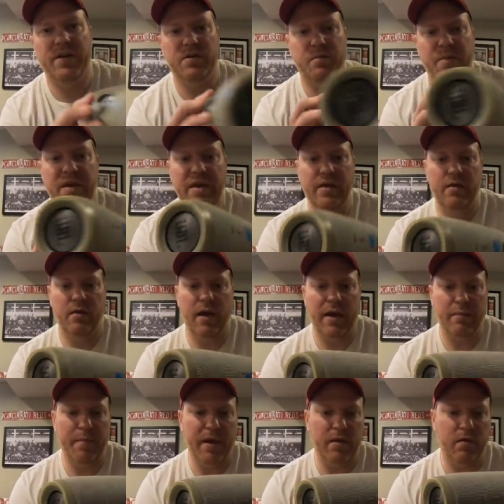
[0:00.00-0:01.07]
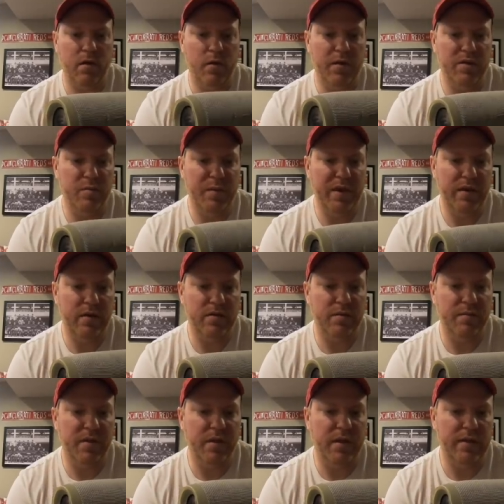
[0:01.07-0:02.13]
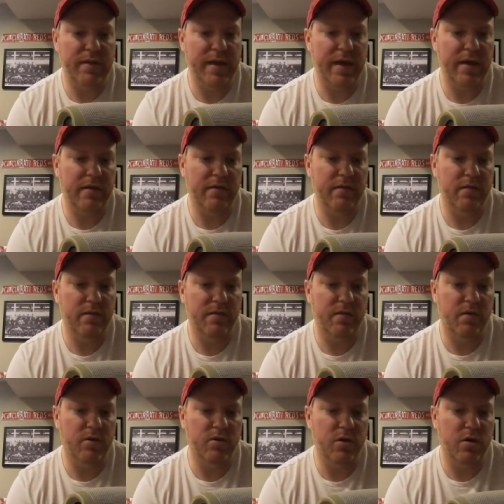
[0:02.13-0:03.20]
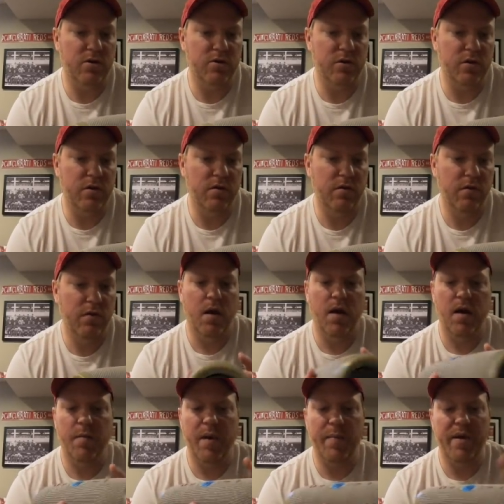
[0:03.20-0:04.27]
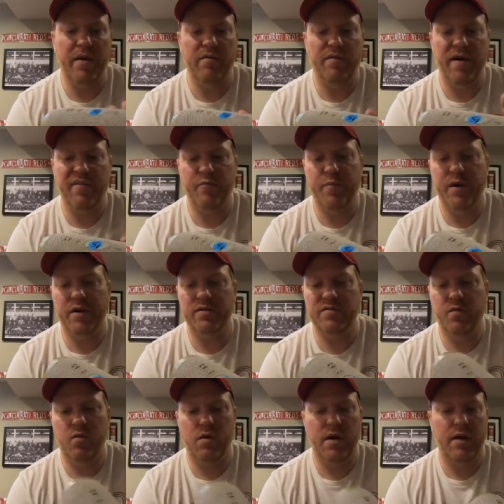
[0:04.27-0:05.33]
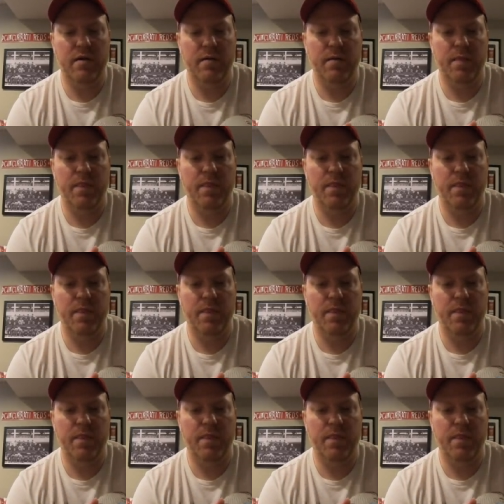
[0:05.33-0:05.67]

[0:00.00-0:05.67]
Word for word: USB, like micro USB or something like that for a charger. Um, I paid five bucks for it.